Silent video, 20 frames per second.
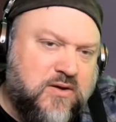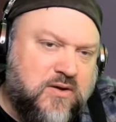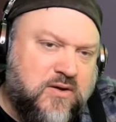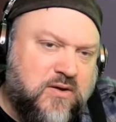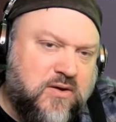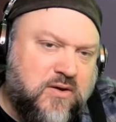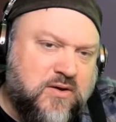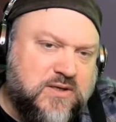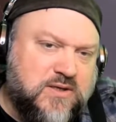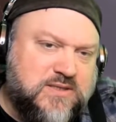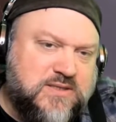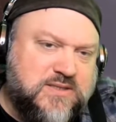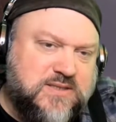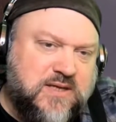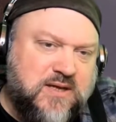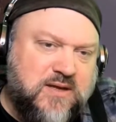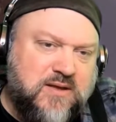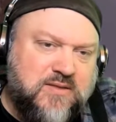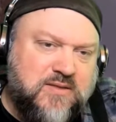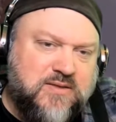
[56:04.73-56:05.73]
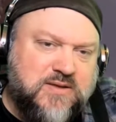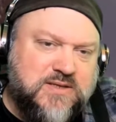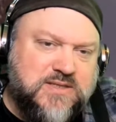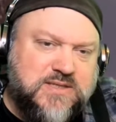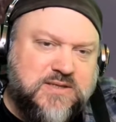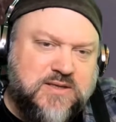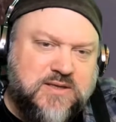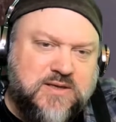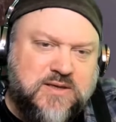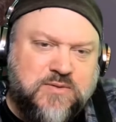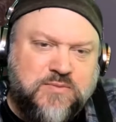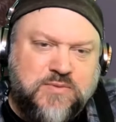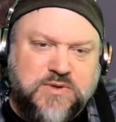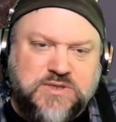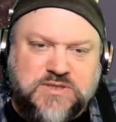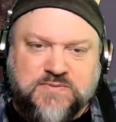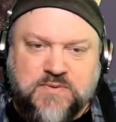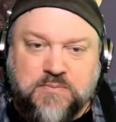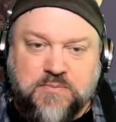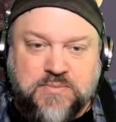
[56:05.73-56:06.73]
August 10th is the
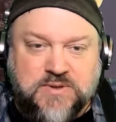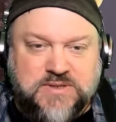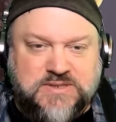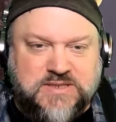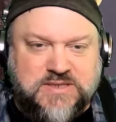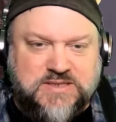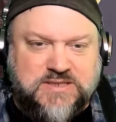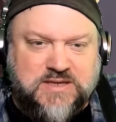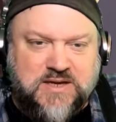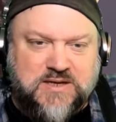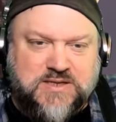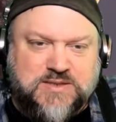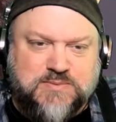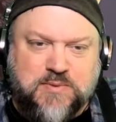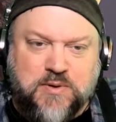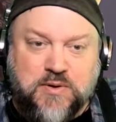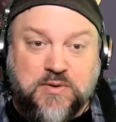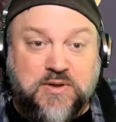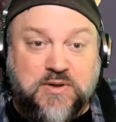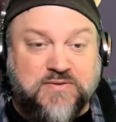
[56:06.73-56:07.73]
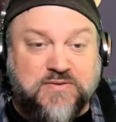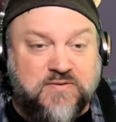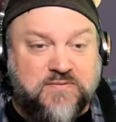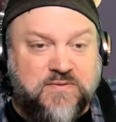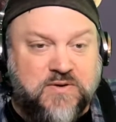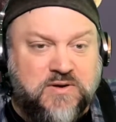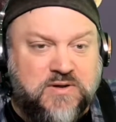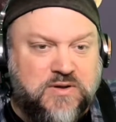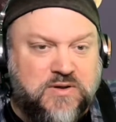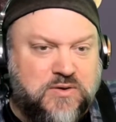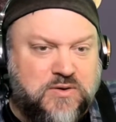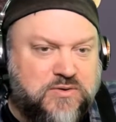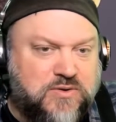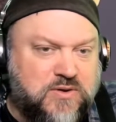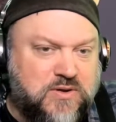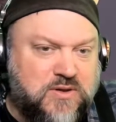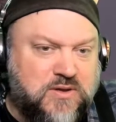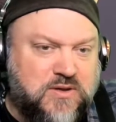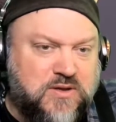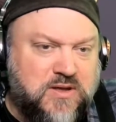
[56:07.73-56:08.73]
Russellville Business Expo. That's a fun little
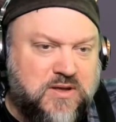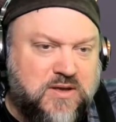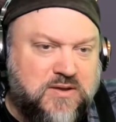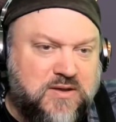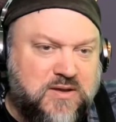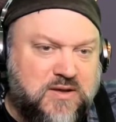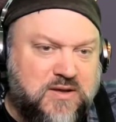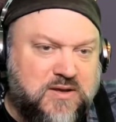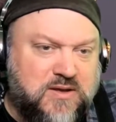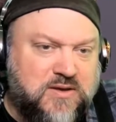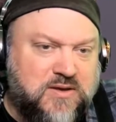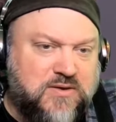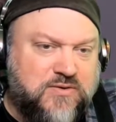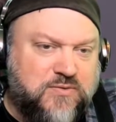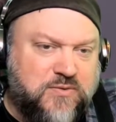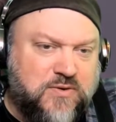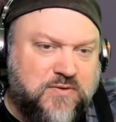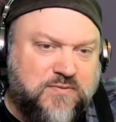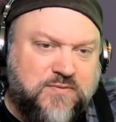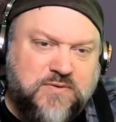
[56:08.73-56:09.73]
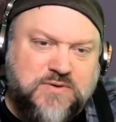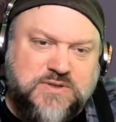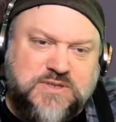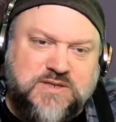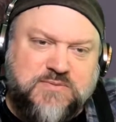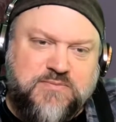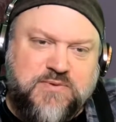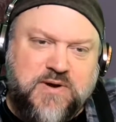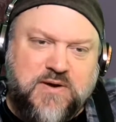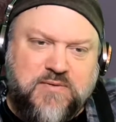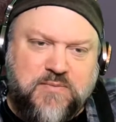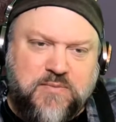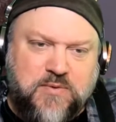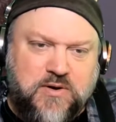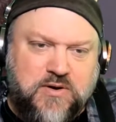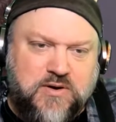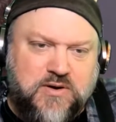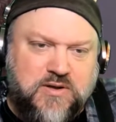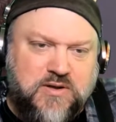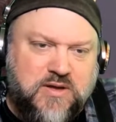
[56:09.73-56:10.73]
thing. And then the 21st is a private
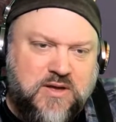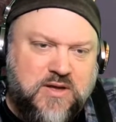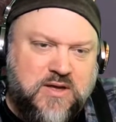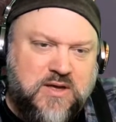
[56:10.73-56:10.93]
party.